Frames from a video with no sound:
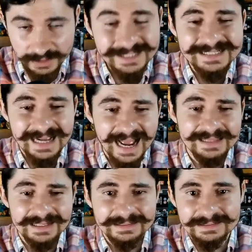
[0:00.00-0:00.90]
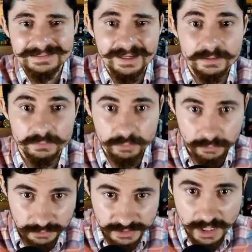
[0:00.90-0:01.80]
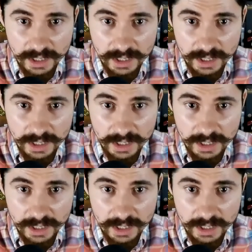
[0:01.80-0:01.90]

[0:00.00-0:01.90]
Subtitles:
He's kind of like the Tiger Woods